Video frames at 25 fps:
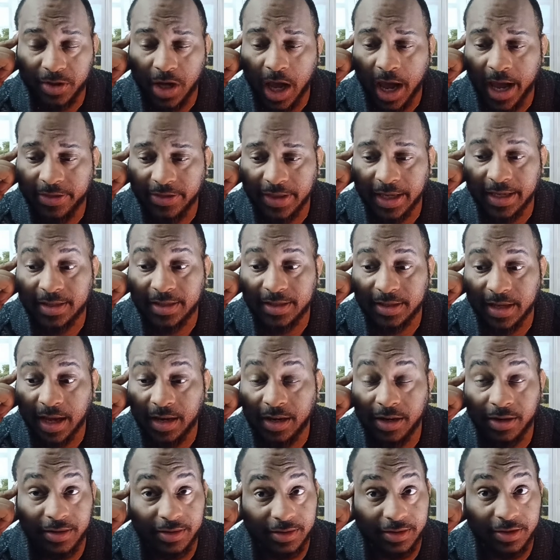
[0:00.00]
I think
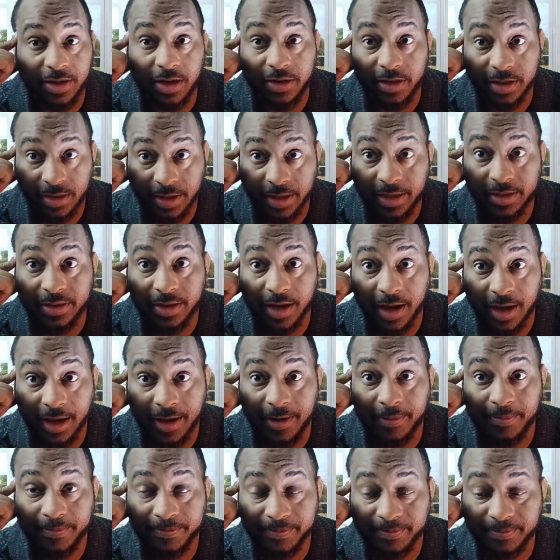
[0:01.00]
Stellar
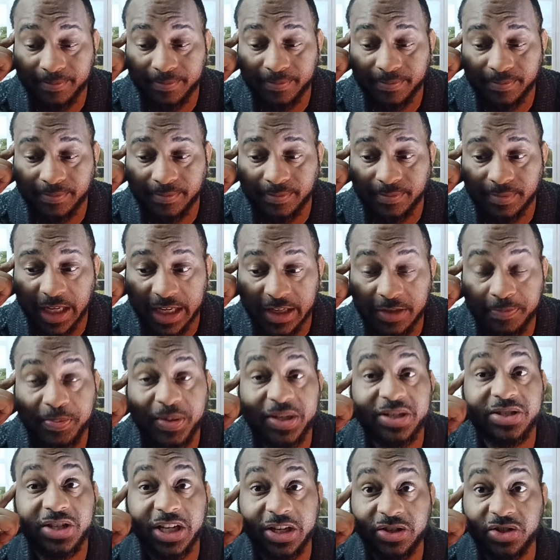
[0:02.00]
is
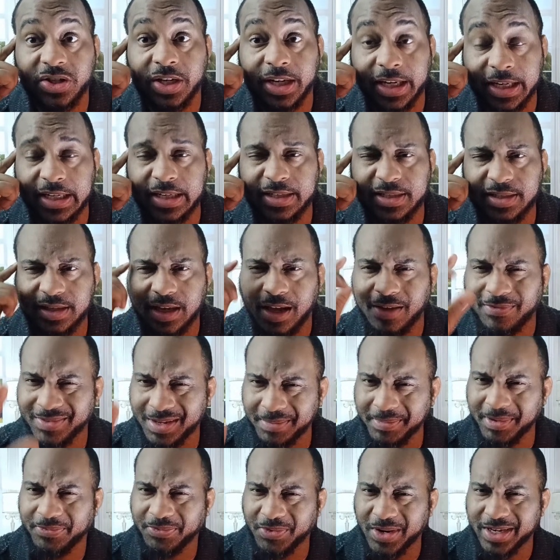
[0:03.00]
positioning itself.
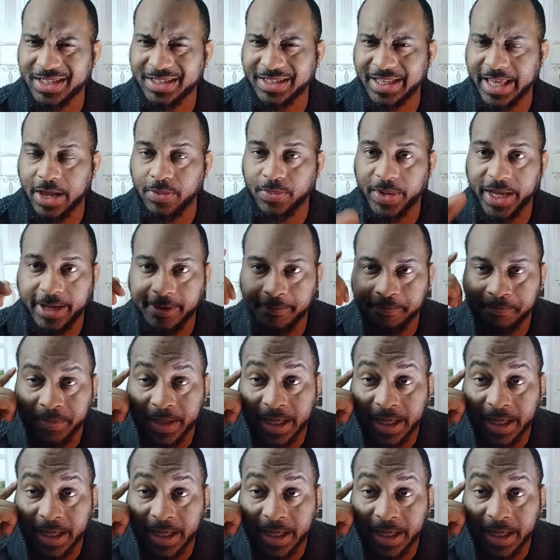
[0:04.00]
Let me phrase it that way.